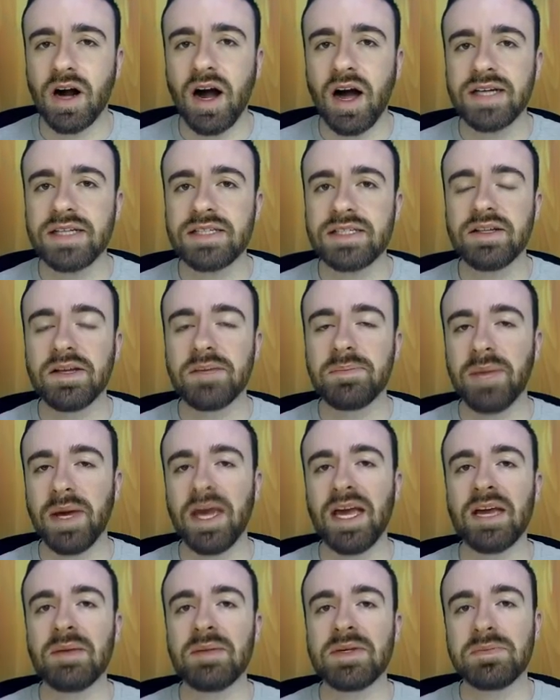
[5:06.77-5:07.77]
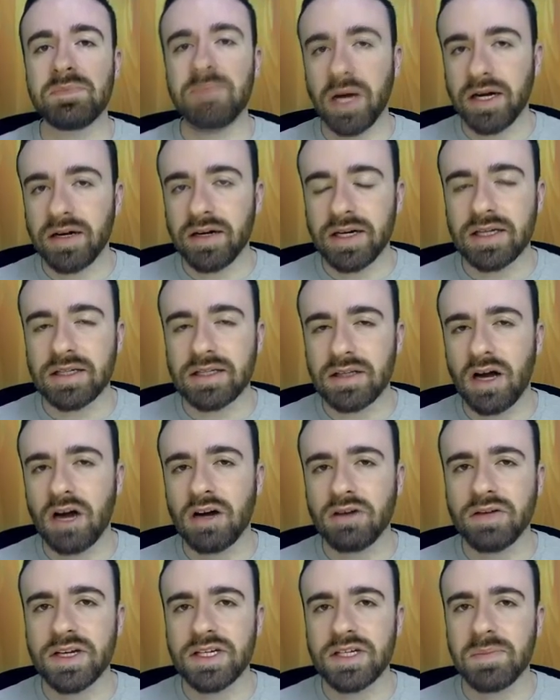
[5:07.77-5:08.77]
Honestly, Pam is better in a
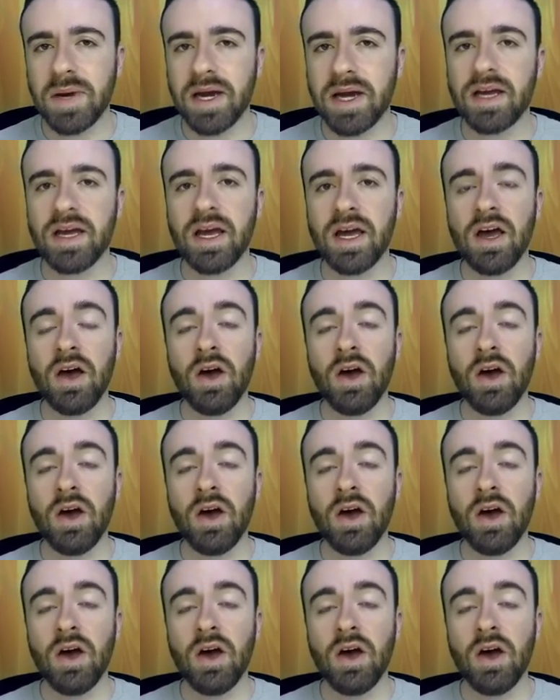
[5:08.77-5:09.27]
long-range meta